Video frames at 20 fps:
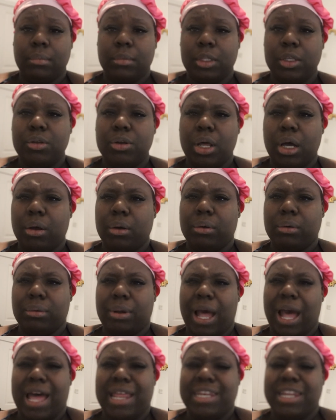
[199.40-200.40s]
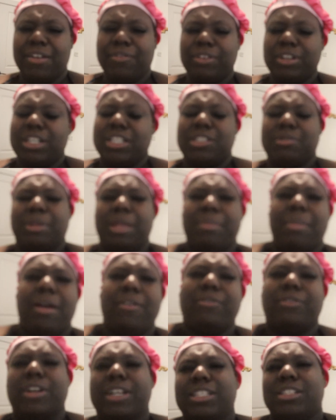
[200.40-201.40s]
you know, I never display my
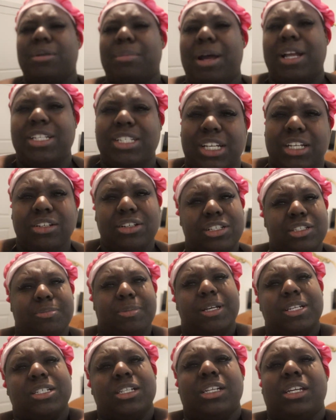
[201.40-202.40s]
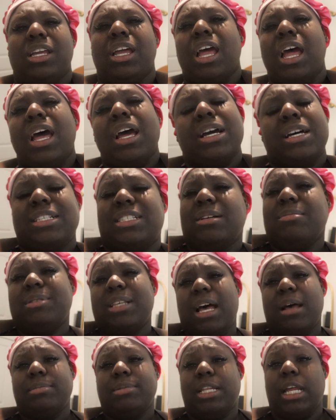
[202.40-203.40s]
friends on my channel, especially because
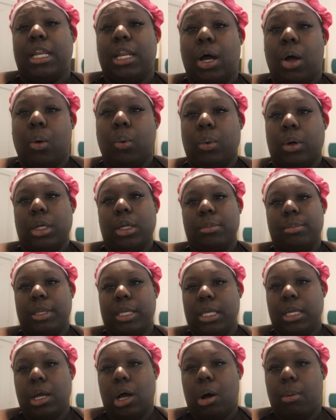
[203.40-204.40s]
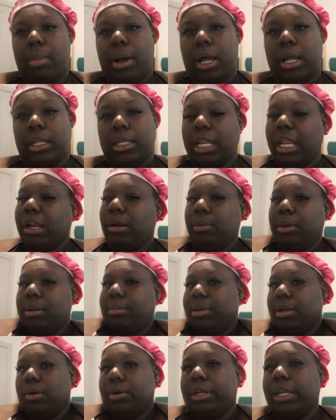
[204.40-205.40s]
sometimes they don't want to be on my, they don't want to
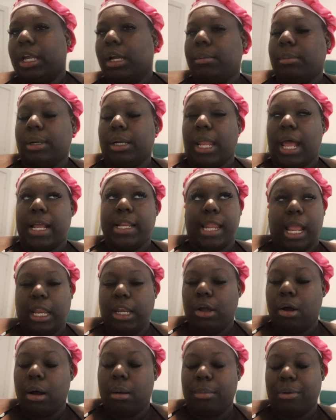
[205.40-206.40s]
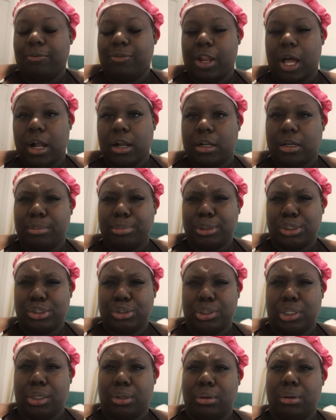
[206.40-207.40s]
be on camera. Like they know I'm a vlogger, but
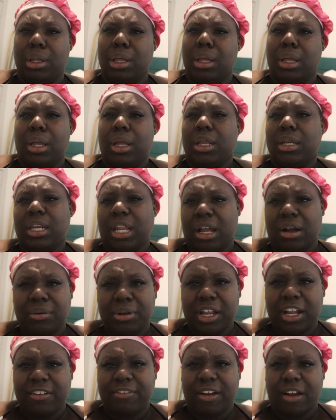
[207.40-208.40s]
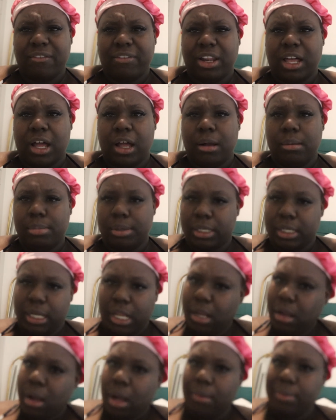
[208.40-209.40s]
you know, they don't care if I vlog, but they
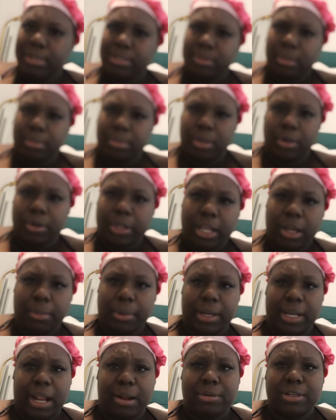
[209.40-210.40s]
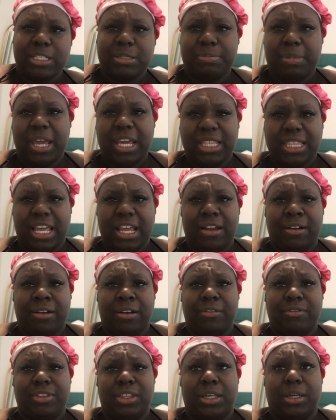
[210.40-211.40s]
don't always want to be on camera. And I respect that
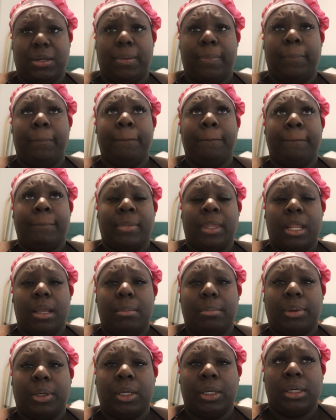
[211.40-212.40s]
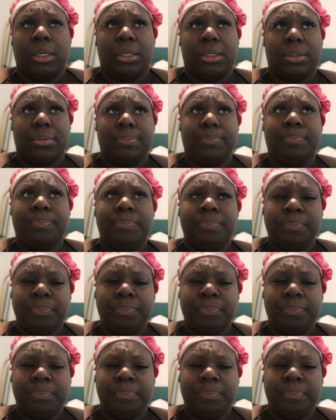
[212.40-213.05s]
of them. But, um,